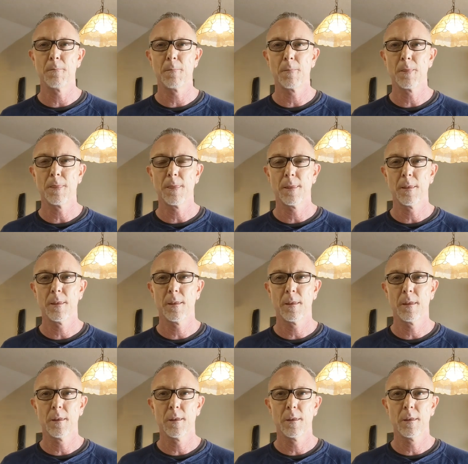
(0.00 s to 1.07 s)

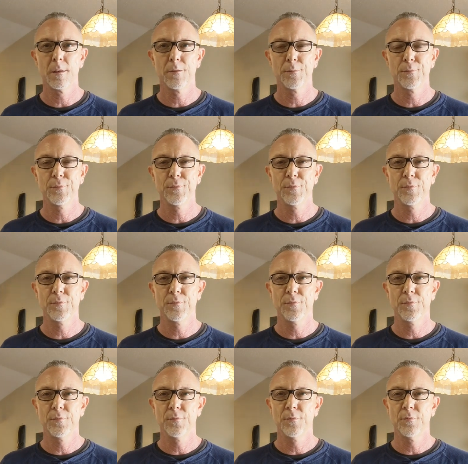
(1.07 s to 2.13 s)
No one is speaking in this clip.